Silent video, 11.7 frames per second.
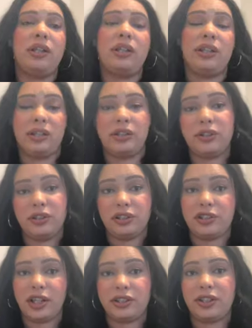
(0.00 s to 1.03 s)
clinical
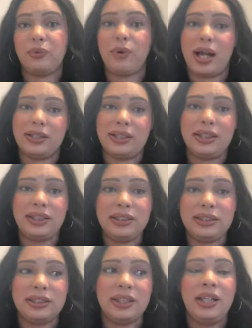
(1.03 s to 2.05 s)
instructor watching us.